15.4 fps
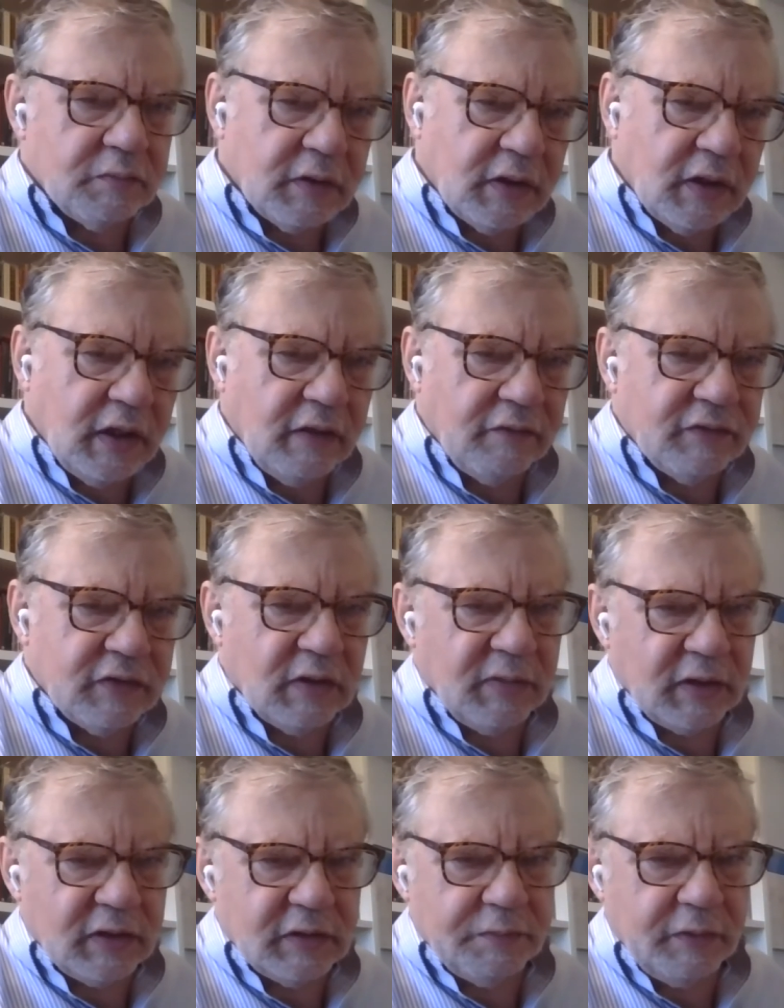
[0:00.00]
but I have some
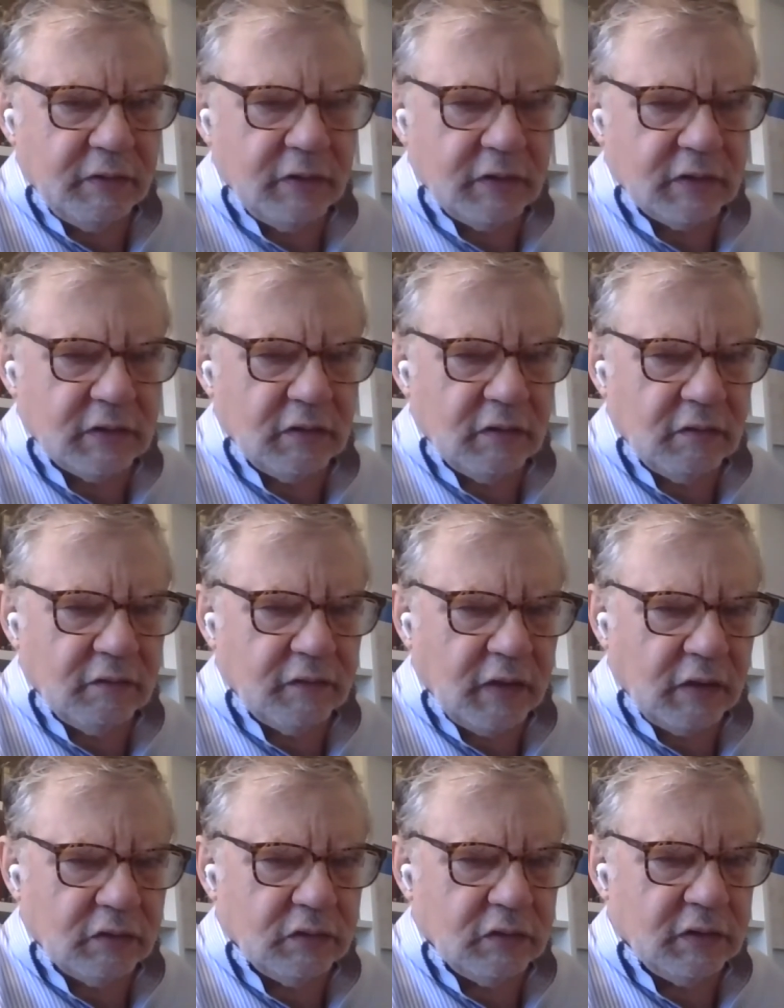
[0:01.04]
experience of
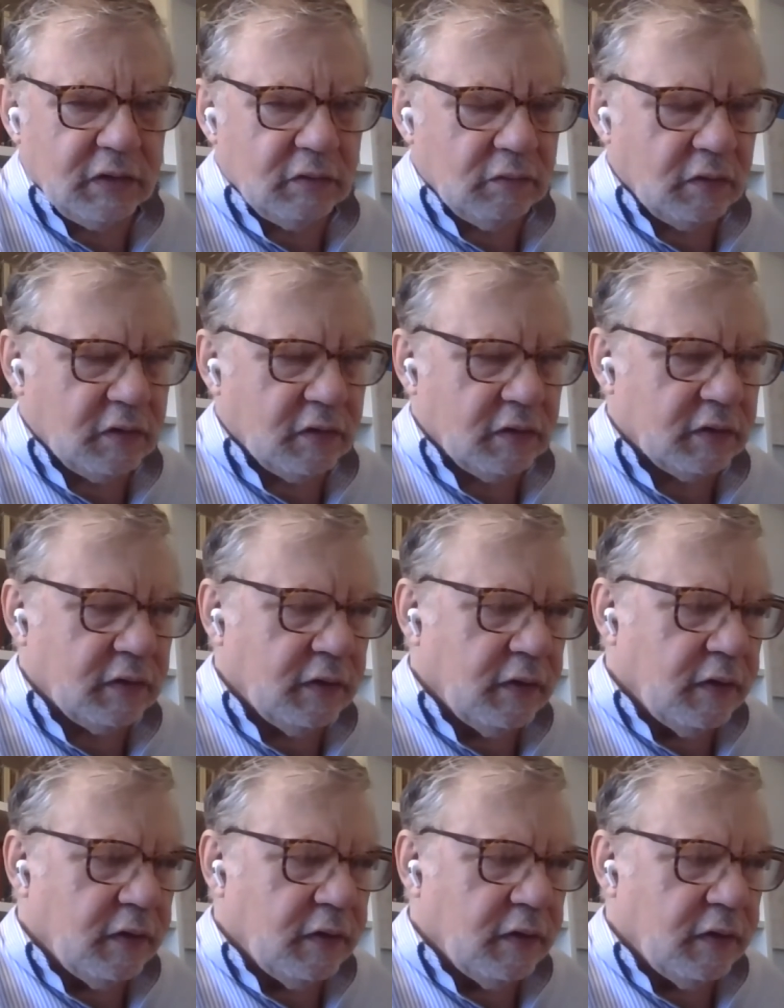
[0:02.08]
how to deal with it.